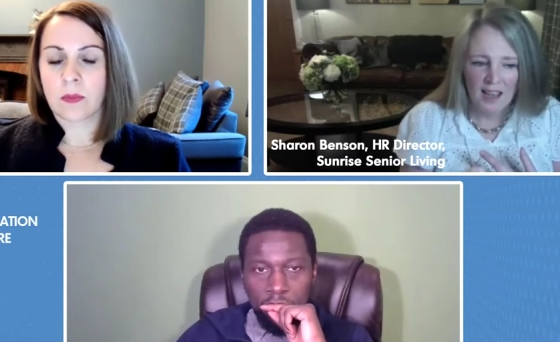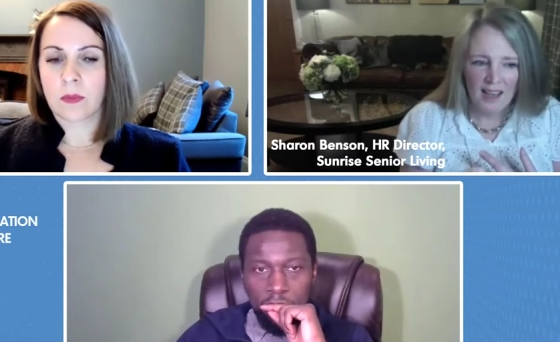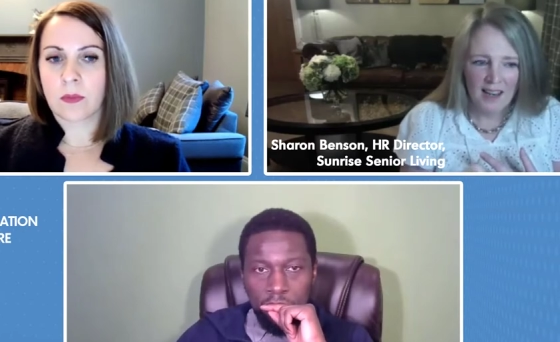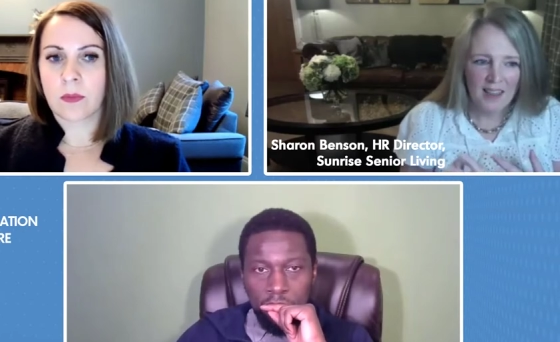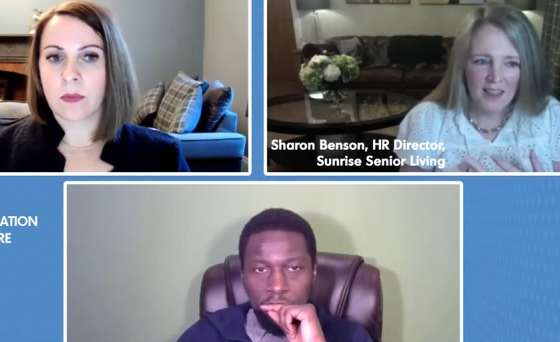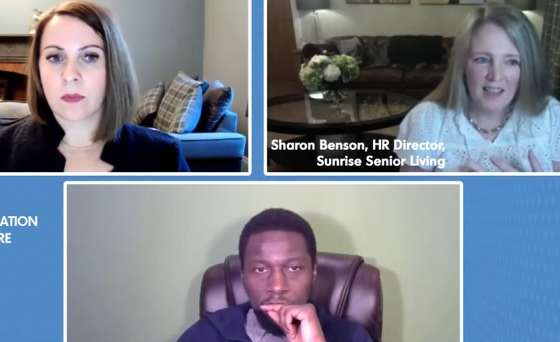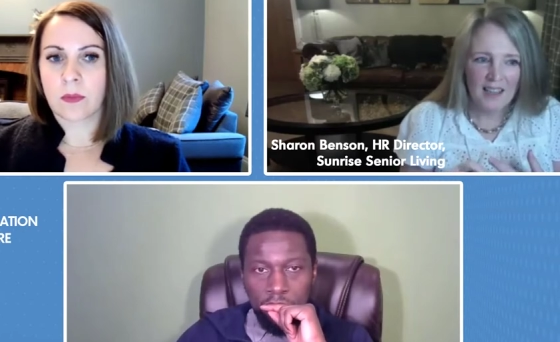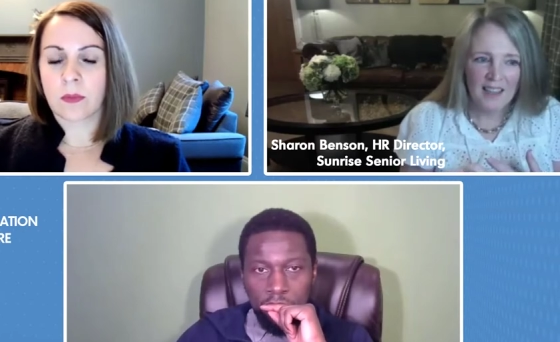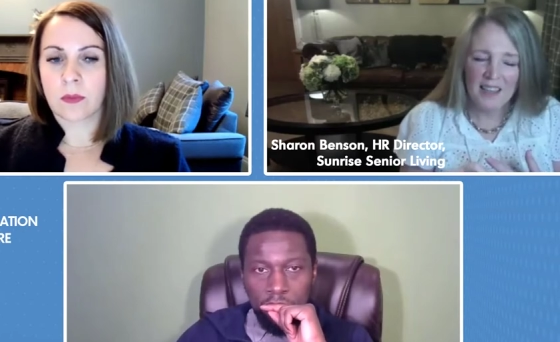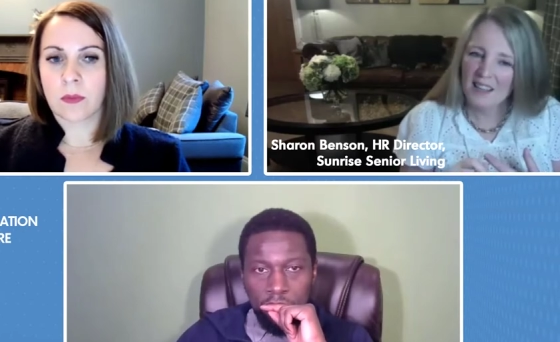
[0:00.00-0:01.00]
Speaker 1: And I think
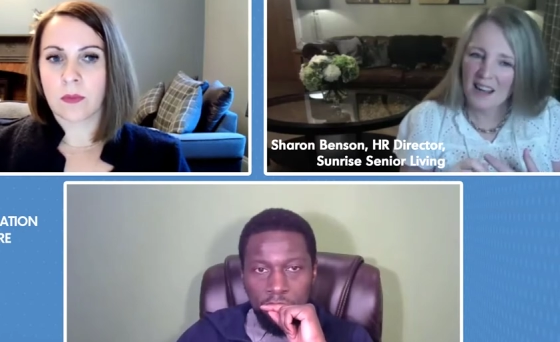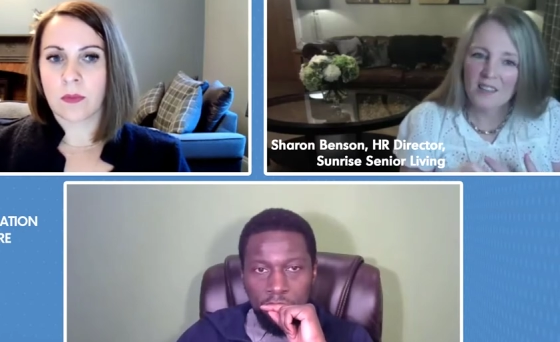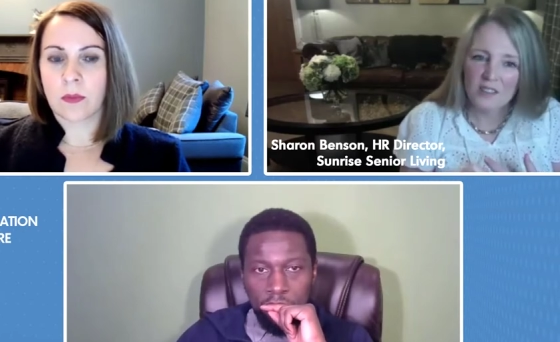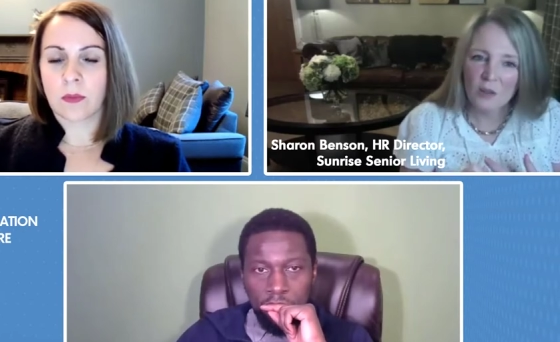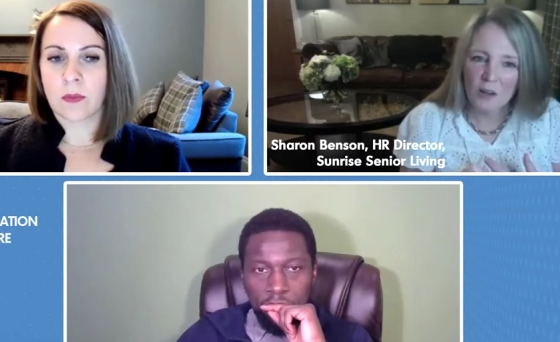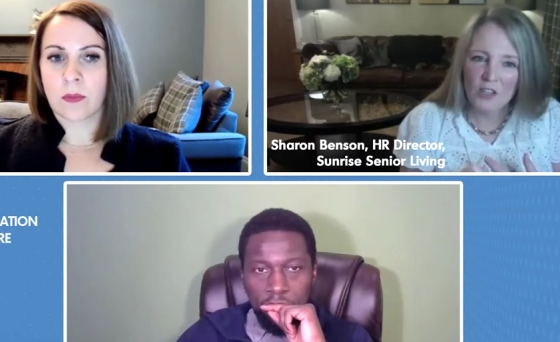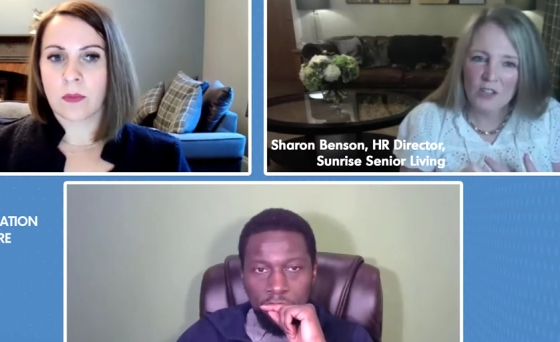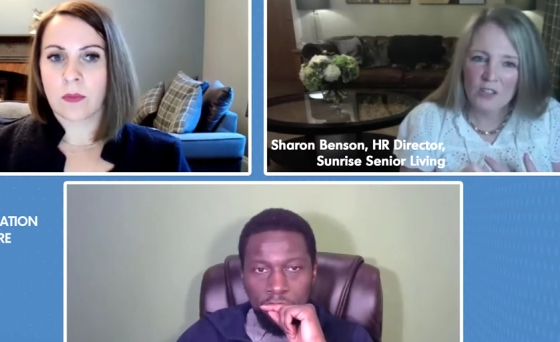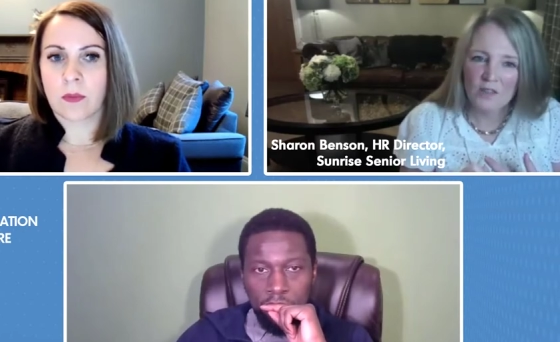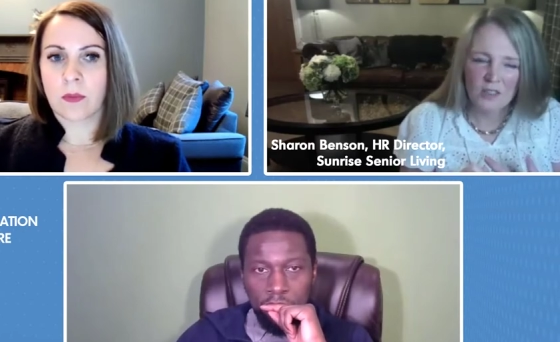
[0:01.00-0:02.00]
they can ask the
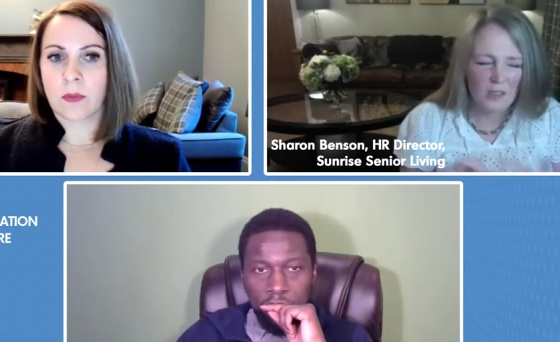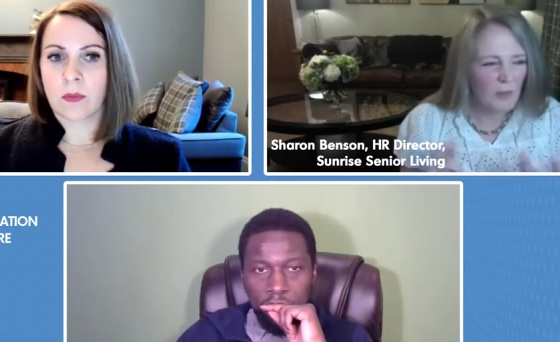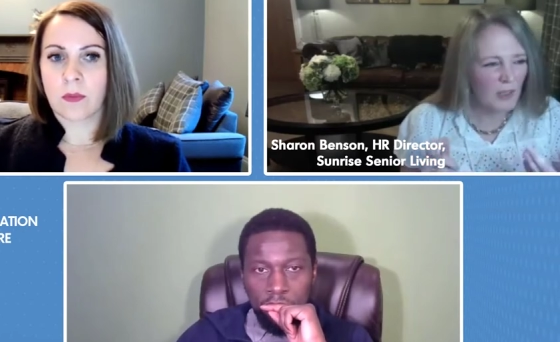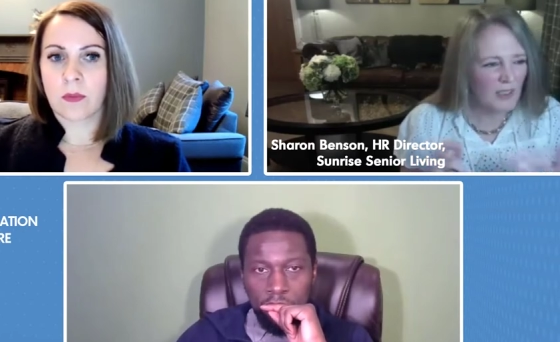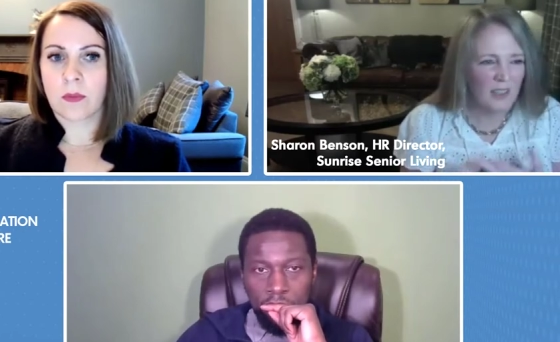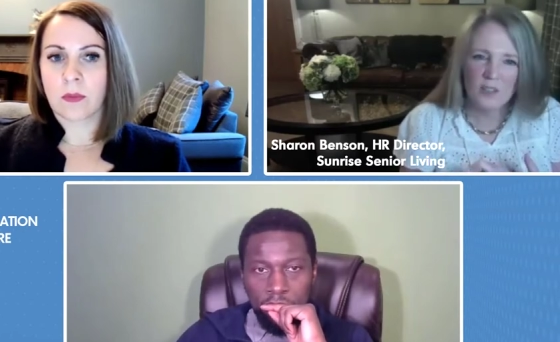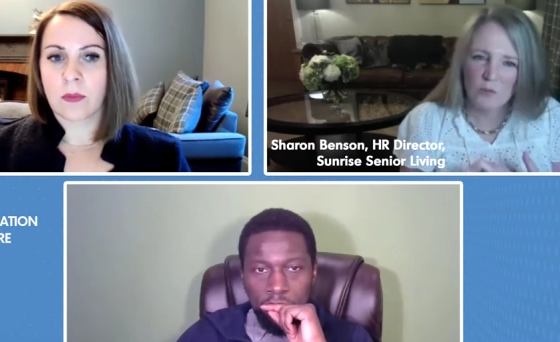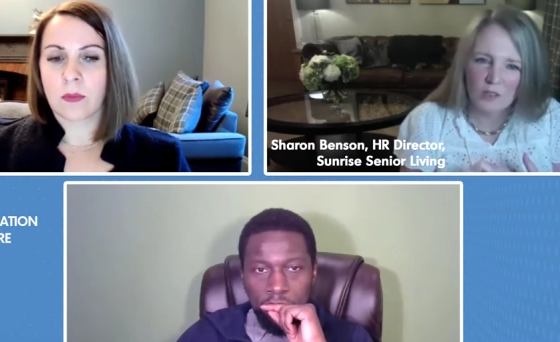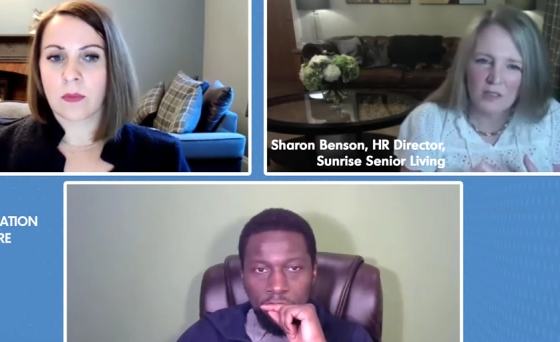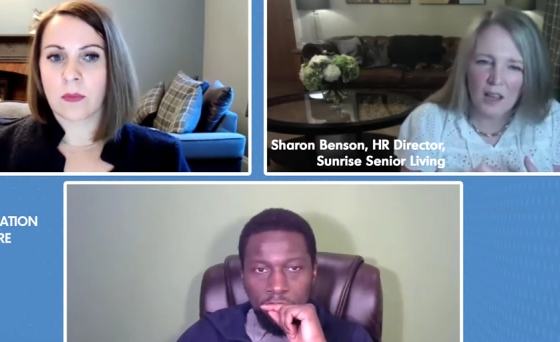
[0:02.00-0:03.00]
questions of, so come on and tell us what
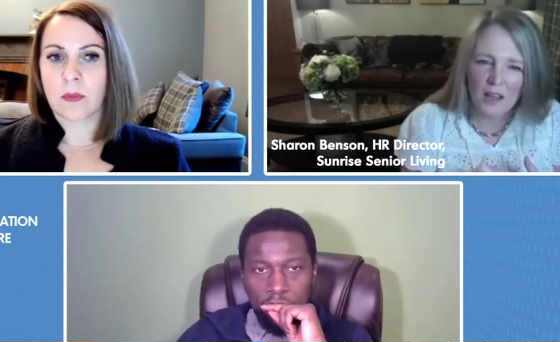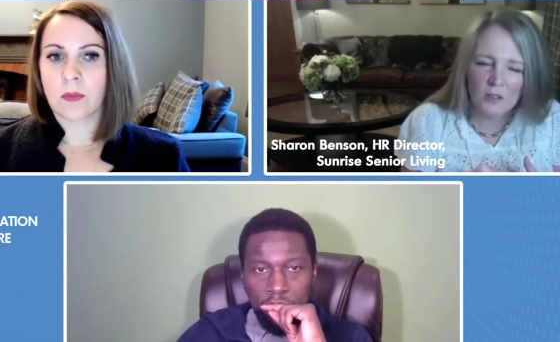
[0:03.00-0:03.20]
it's like